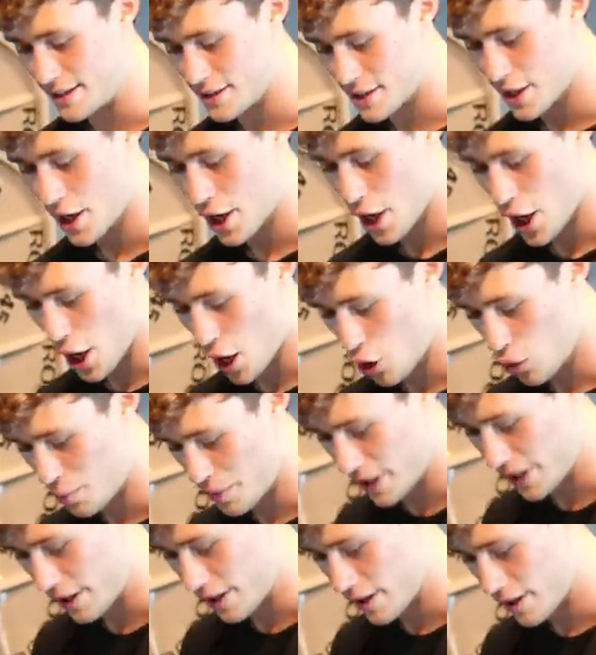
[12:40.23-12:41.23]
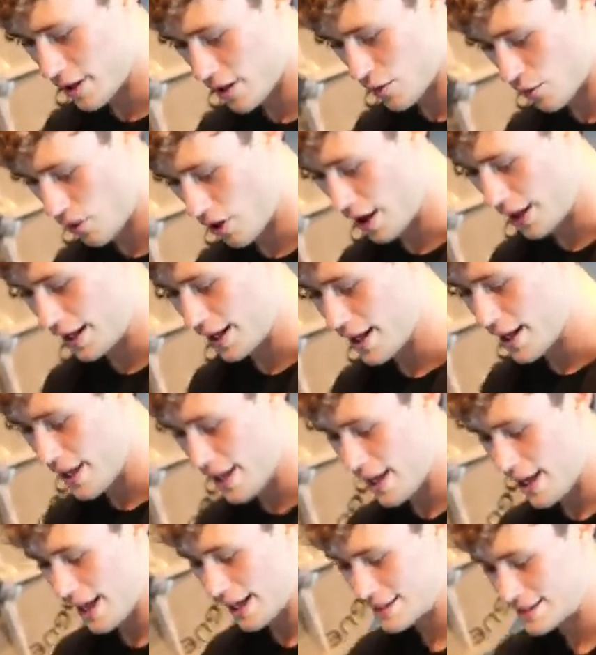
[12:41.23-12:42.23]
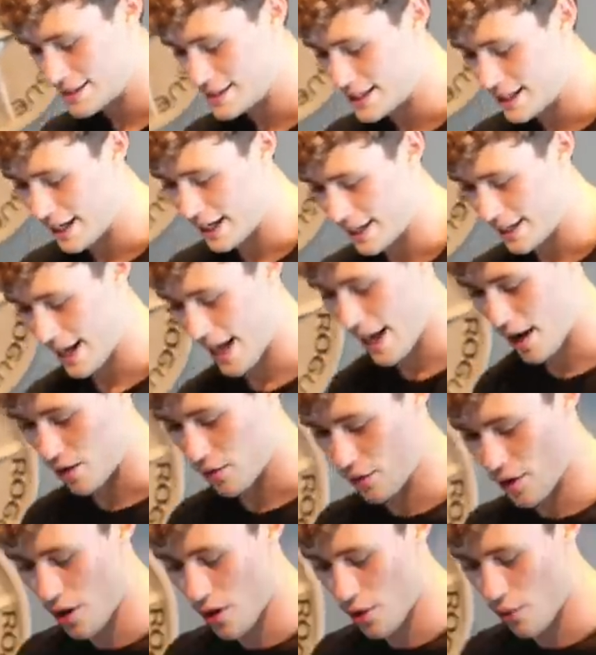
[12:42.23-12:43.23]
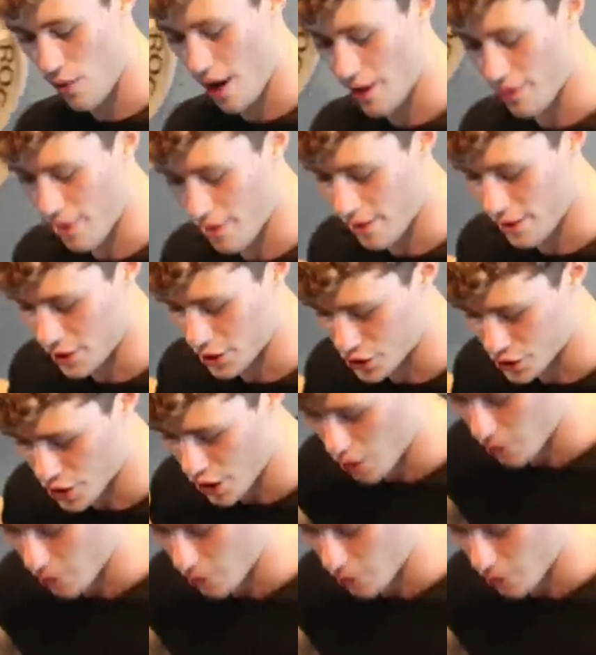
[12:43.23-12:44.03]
knees open, right, and sitting down rather than just